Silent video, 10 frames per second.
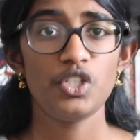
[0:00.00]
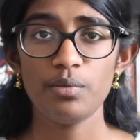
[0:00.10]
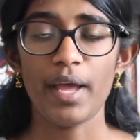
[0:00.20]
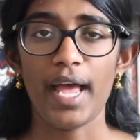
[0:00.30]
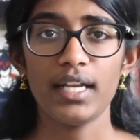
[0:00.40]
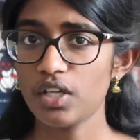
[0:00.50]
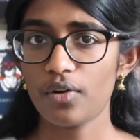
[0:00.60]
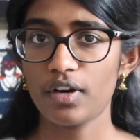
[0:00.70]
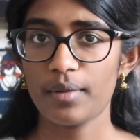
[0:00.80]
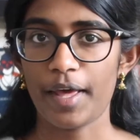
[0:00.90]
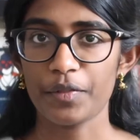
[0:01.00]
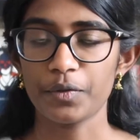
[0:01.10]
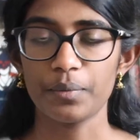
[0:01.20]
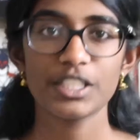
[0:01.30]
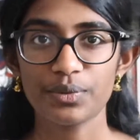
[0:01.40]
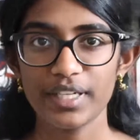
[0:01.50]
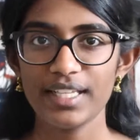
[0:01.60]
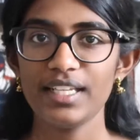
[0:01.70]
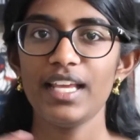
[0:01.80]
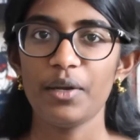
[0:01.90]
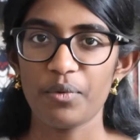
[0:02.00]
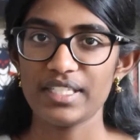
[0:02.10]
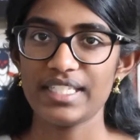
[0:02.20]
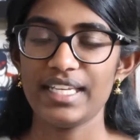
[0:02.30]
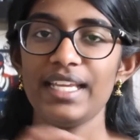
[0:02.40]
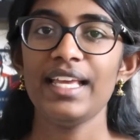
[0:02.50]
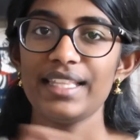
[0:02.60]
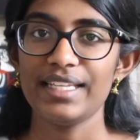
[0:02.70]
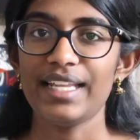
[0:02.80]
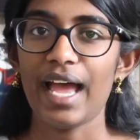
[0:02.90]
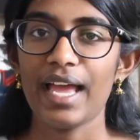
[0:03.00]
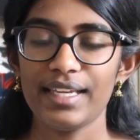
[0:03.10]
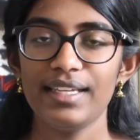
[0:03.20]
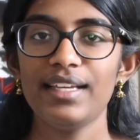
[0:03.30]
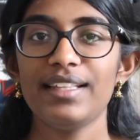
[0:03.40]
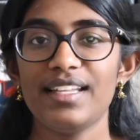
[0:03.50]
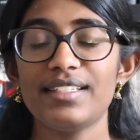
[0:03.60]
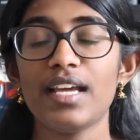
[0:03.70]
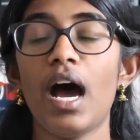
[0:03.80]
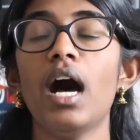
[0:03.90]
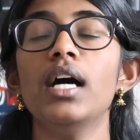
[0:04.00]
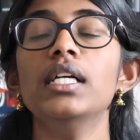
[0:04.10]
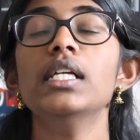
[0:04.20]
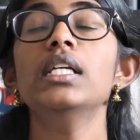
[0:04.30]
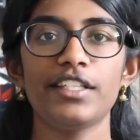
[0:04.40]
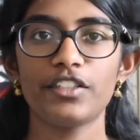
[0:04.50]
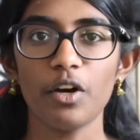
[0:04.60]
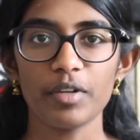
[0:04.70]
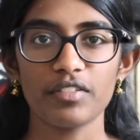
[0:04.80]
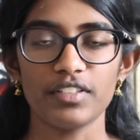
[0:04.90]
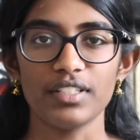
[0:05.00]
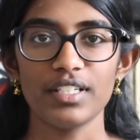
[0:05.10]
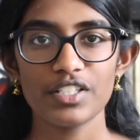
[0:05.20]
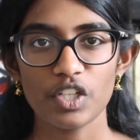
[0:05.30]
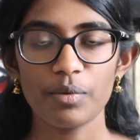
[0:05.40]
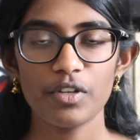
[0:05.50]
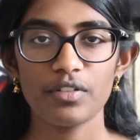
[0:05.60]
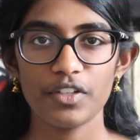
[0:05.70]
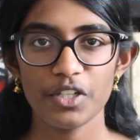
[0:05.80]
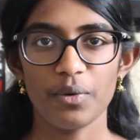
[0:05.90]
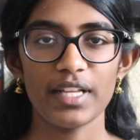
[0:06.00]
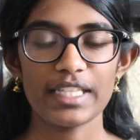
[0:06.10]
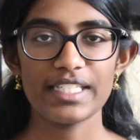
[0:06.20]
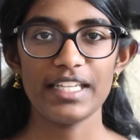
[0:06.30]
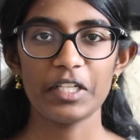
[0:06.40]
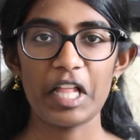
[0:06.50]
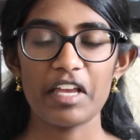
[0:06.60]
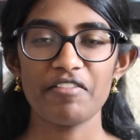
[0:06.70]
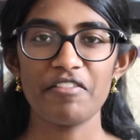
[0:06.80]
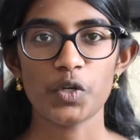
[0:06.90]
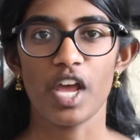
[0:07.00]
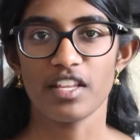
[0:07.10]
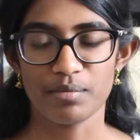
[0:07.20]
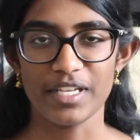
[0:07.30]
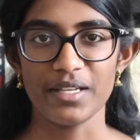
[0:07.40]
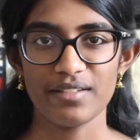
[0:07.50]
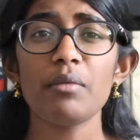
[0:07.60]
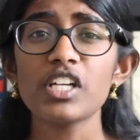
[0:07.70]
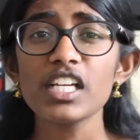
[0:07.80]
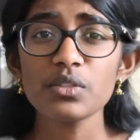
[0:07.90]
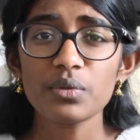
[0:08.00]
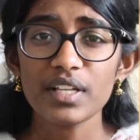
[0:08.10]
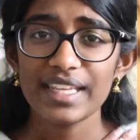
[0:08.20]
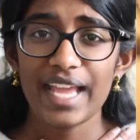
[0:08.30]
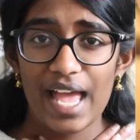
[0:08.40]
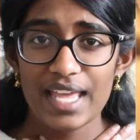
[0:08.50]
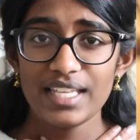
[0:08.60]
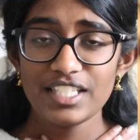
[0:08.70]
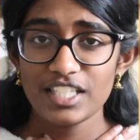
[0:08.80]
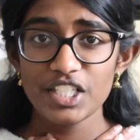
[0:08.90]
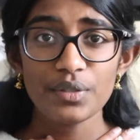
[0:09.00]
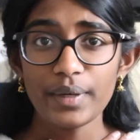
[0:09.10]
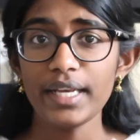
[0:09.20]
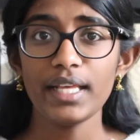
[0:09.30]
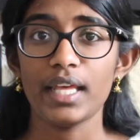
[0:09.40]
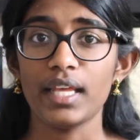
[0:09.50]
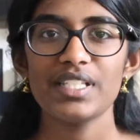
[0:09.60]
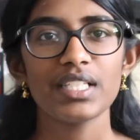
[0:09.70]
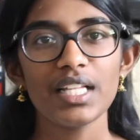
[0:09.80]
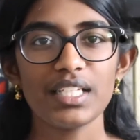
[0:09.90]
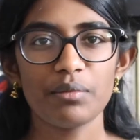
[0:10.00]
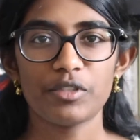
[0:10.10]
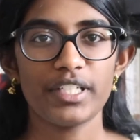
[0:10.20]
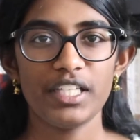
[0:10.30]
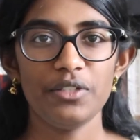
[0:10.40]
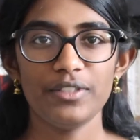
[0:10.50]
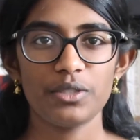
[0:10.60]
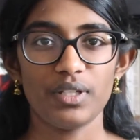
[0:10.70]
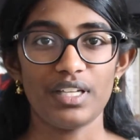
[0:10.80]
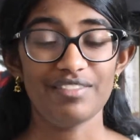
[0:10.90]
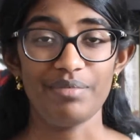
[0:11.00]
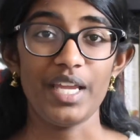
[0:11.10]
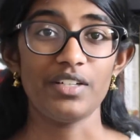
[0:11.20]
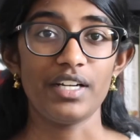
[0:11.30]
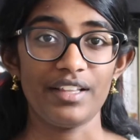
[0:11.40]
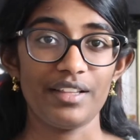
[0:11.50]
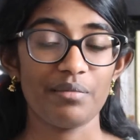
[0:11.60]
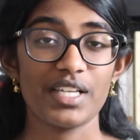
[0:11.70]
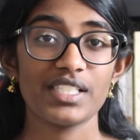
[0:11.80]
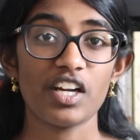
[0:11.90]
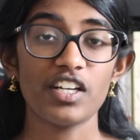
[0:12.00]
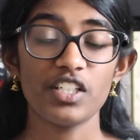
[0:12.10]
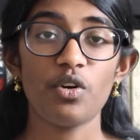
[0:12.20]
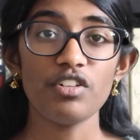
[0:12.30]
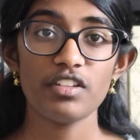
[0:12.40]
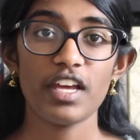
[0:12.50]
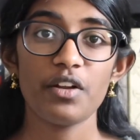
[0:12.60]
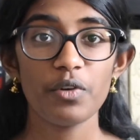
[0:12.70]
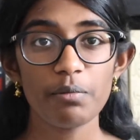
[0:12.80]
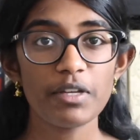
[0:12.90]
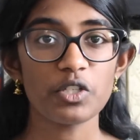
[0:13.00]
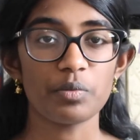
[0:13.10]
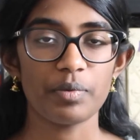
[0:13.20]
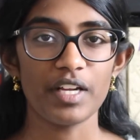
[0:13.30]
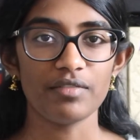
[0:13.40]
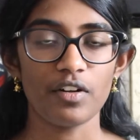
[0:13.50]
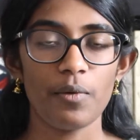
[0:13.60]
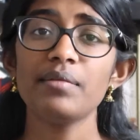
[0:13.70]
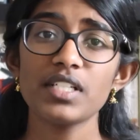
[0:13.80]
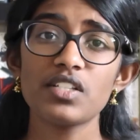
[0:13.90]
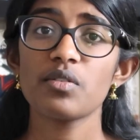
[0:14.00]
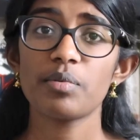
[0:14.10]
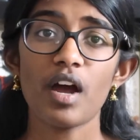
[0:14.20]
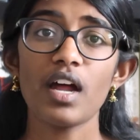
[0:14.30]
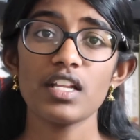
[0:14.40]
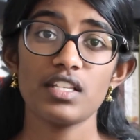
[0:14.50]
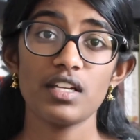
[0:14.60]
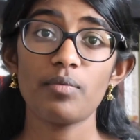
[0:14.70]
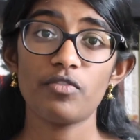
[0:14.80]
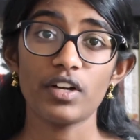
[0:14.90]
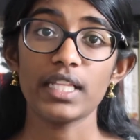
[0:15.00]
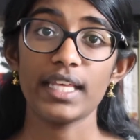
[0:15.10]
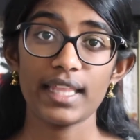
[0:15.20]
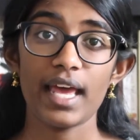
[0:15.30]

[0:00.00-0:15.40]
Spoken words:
Too bad. Don't go to the bathroom. Just read it in one sitting, then die. Then die. It's so beautiful. So beautiful. You want this in your life? Trust me. I'm trustworthy, guys. Just read it. It's not like I'm tricking you into a lot of pain or anything because I already told you that it would be super painful. I'm just super honest and upfront like